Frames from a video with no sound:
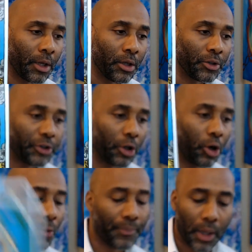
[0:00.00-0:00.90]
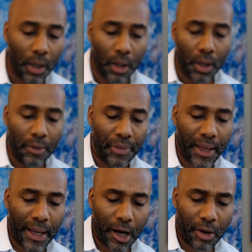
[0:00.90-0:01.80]
So,
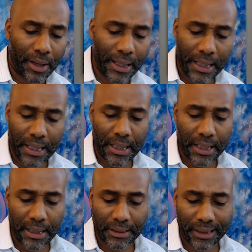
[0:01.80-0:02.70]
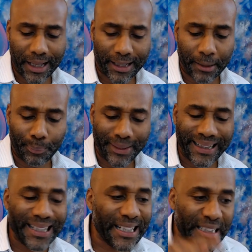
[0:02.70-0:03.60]
there is a
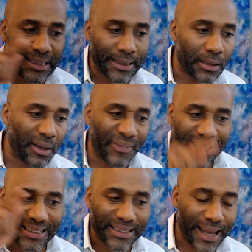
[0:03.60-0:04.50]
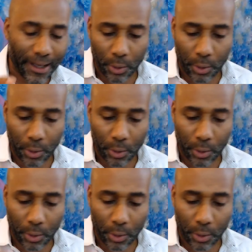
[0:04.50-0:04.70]
completion of a cycle,